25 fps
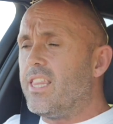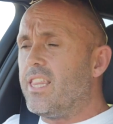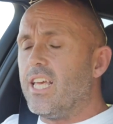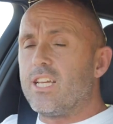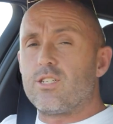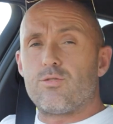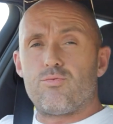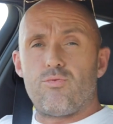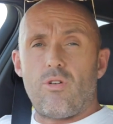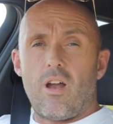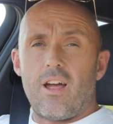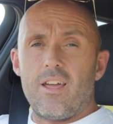
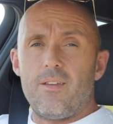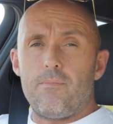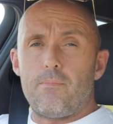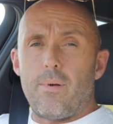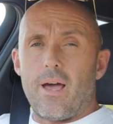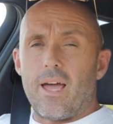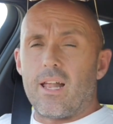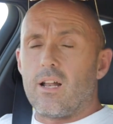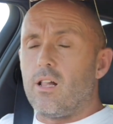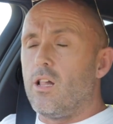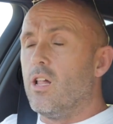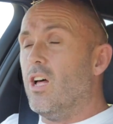this right
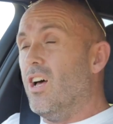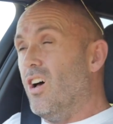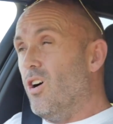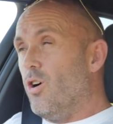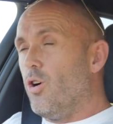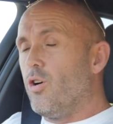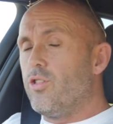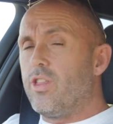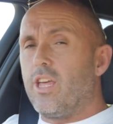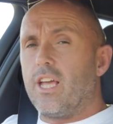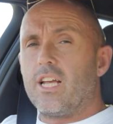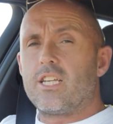pedal
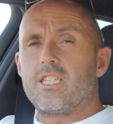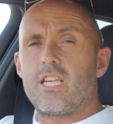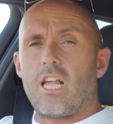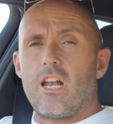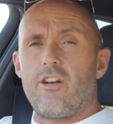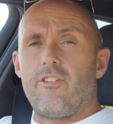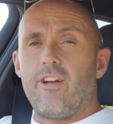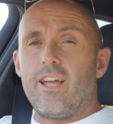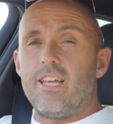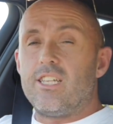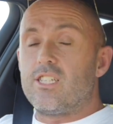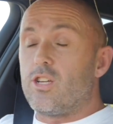or the
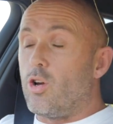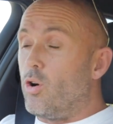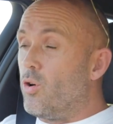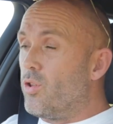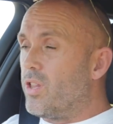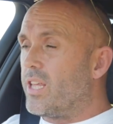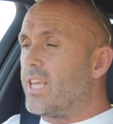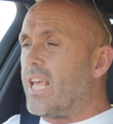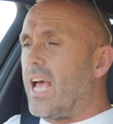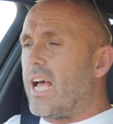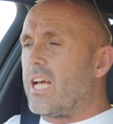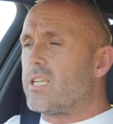accelerator or
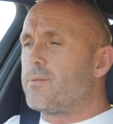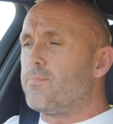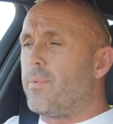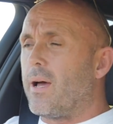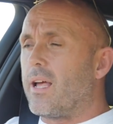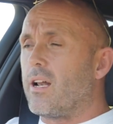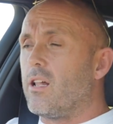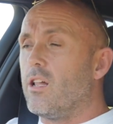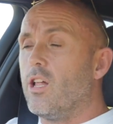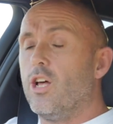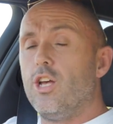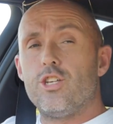the gas
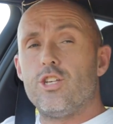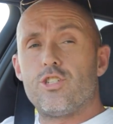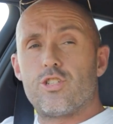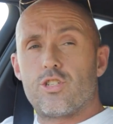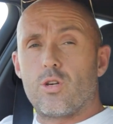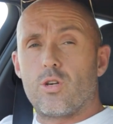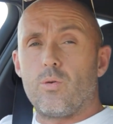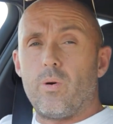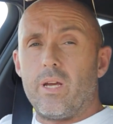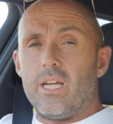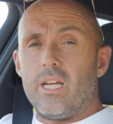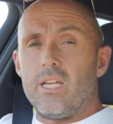pedal
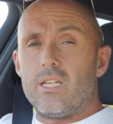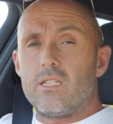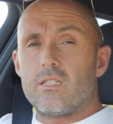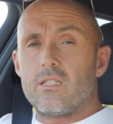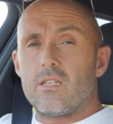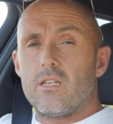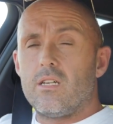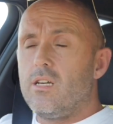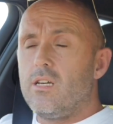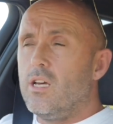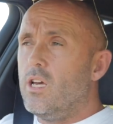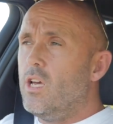
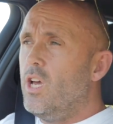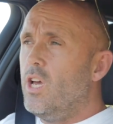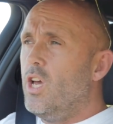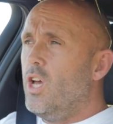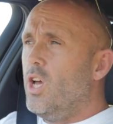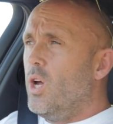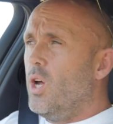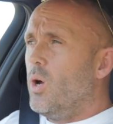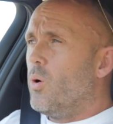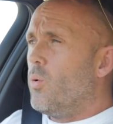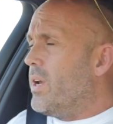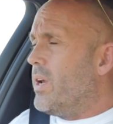squeezed.
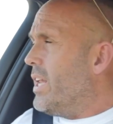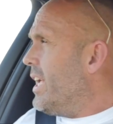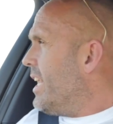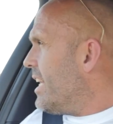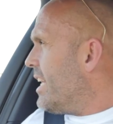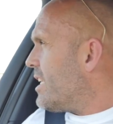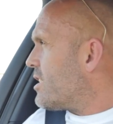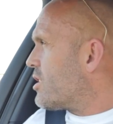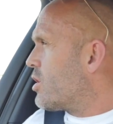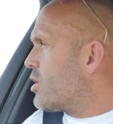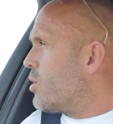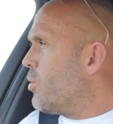We need
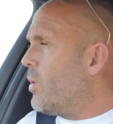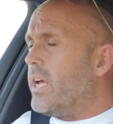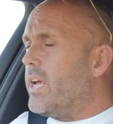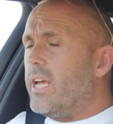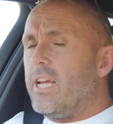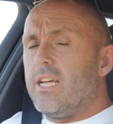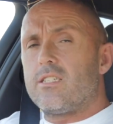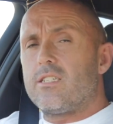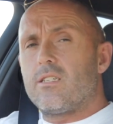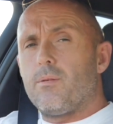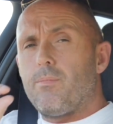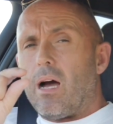it
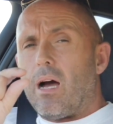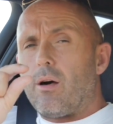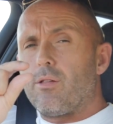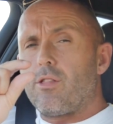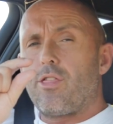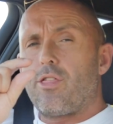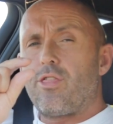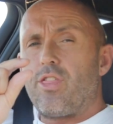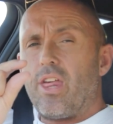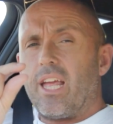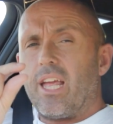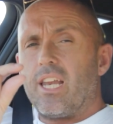squeezed about
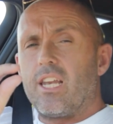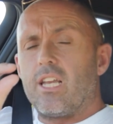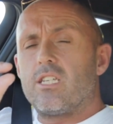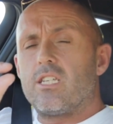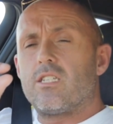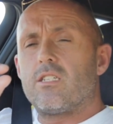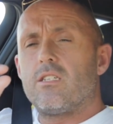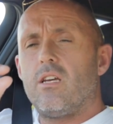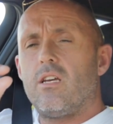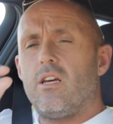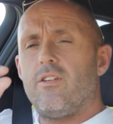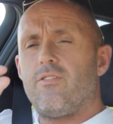the
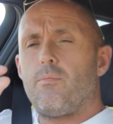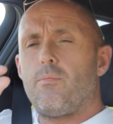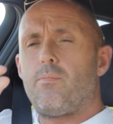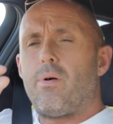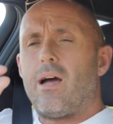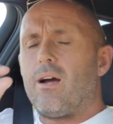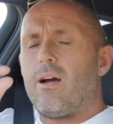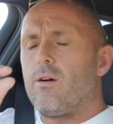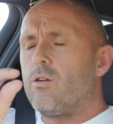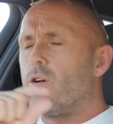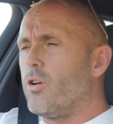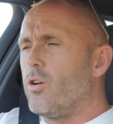thickness of a
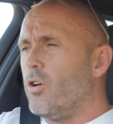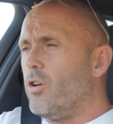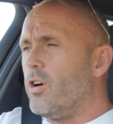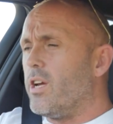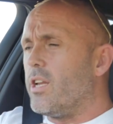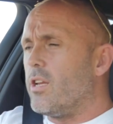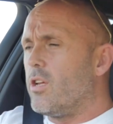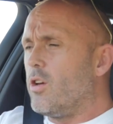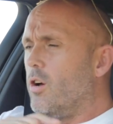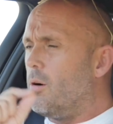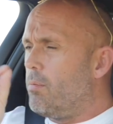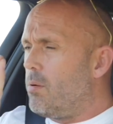pound
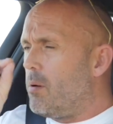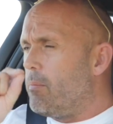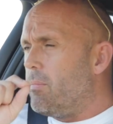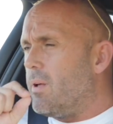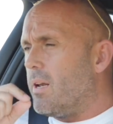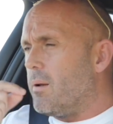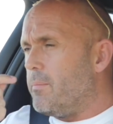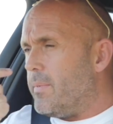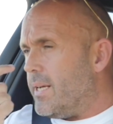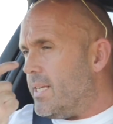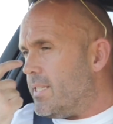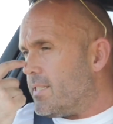coin, a couple of
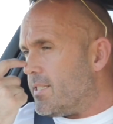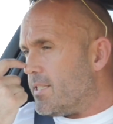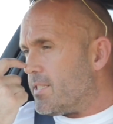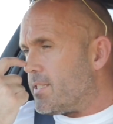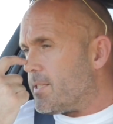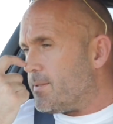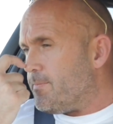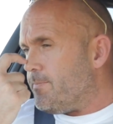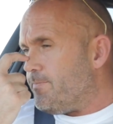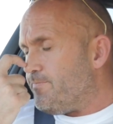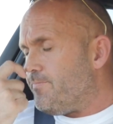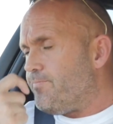
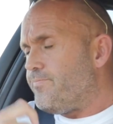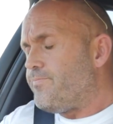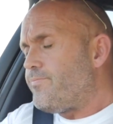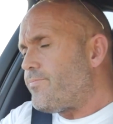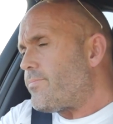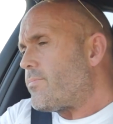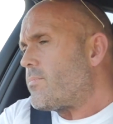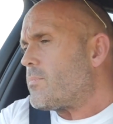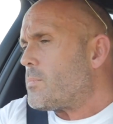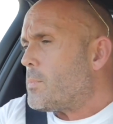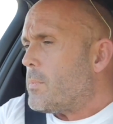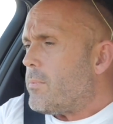millimeters.
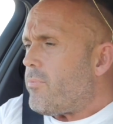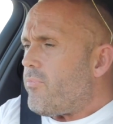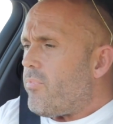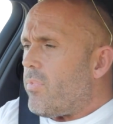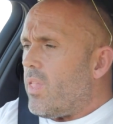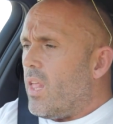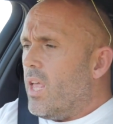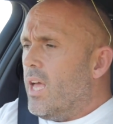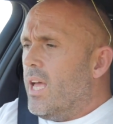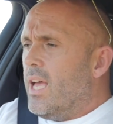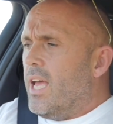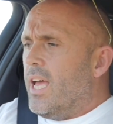
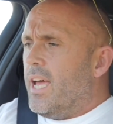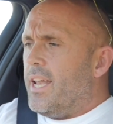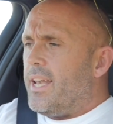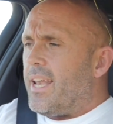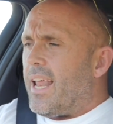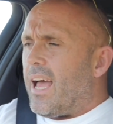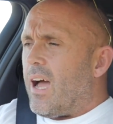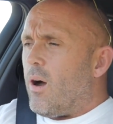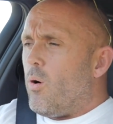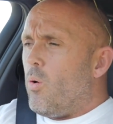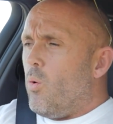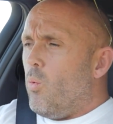
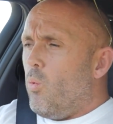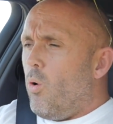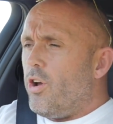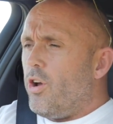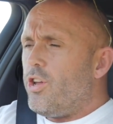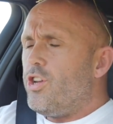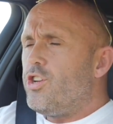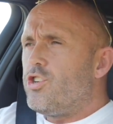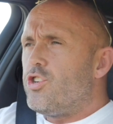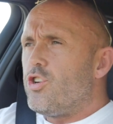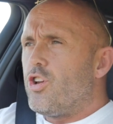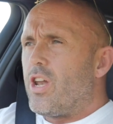Now,
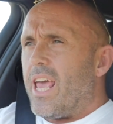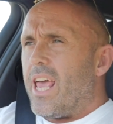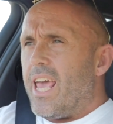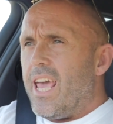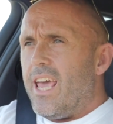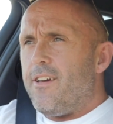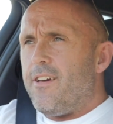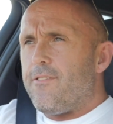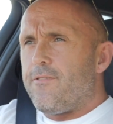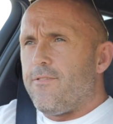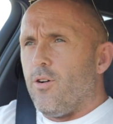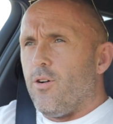what you should
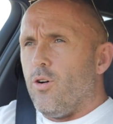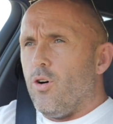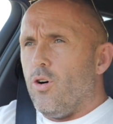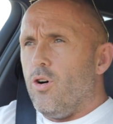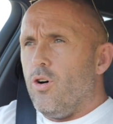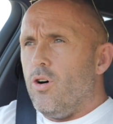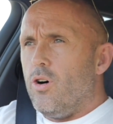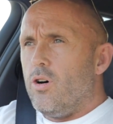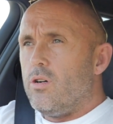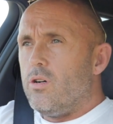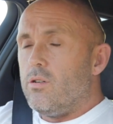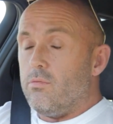hear
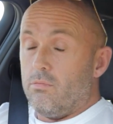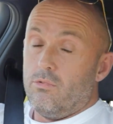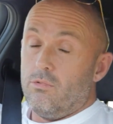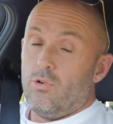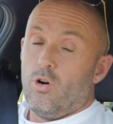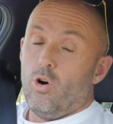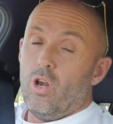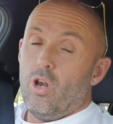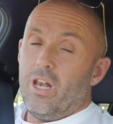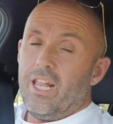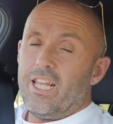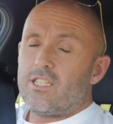for
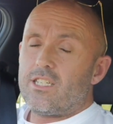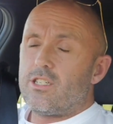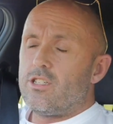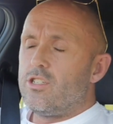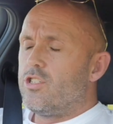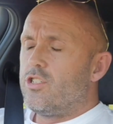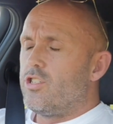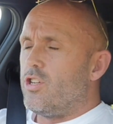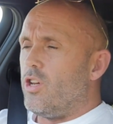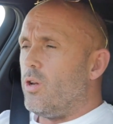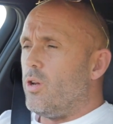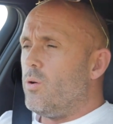or
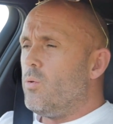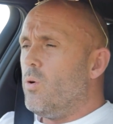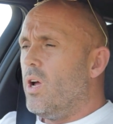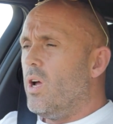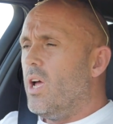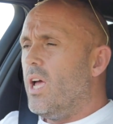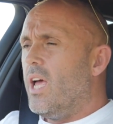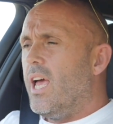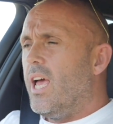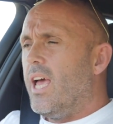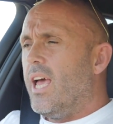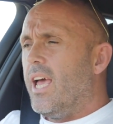listen to
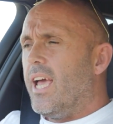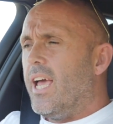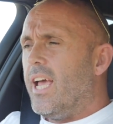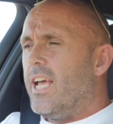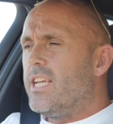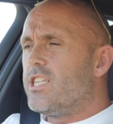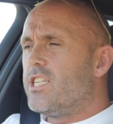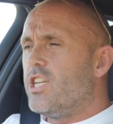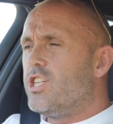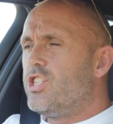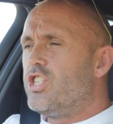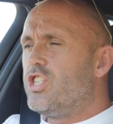
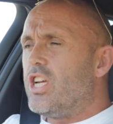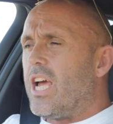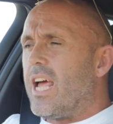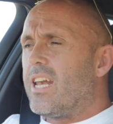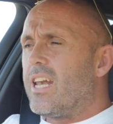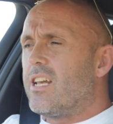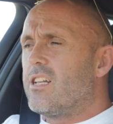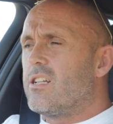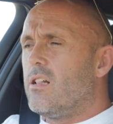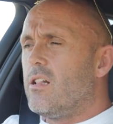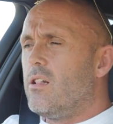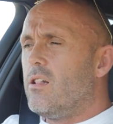is a
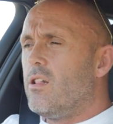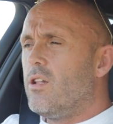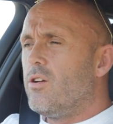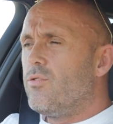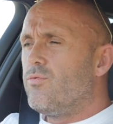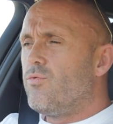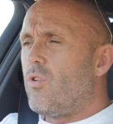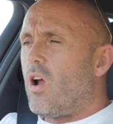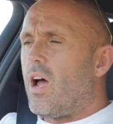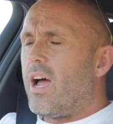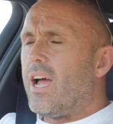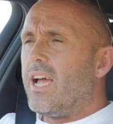gentle
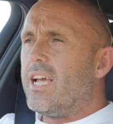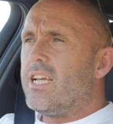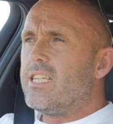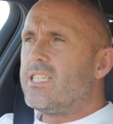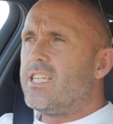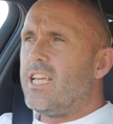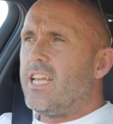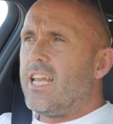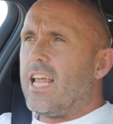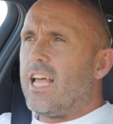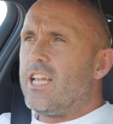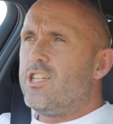
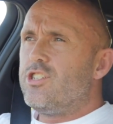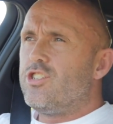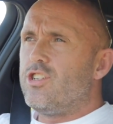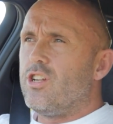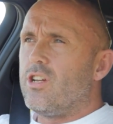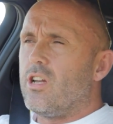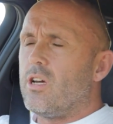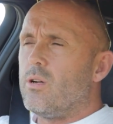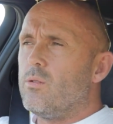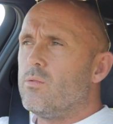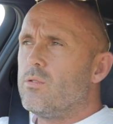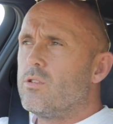rise in
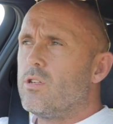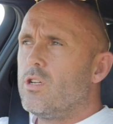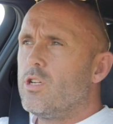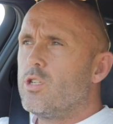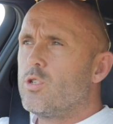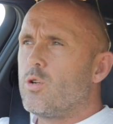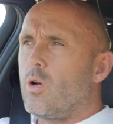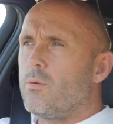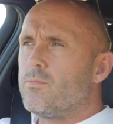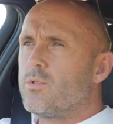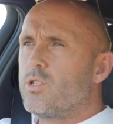engine note. So I'm